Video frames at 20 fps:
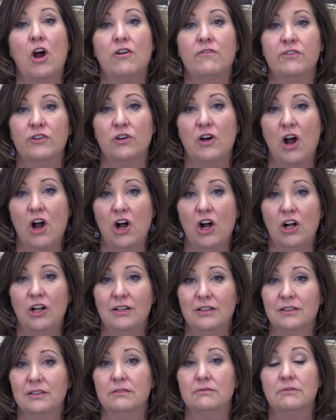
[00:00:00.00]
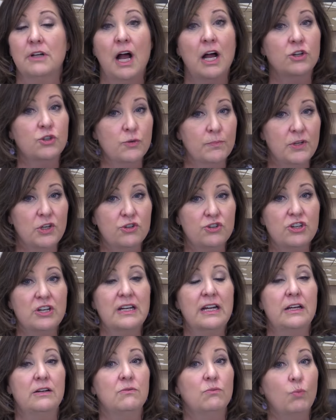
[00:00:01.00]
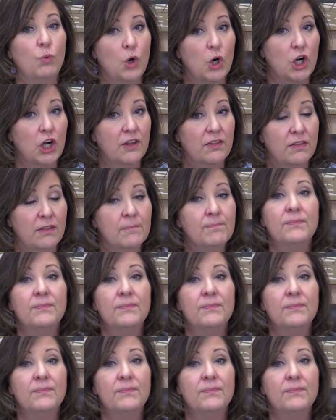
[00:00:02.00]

overall contribution and work?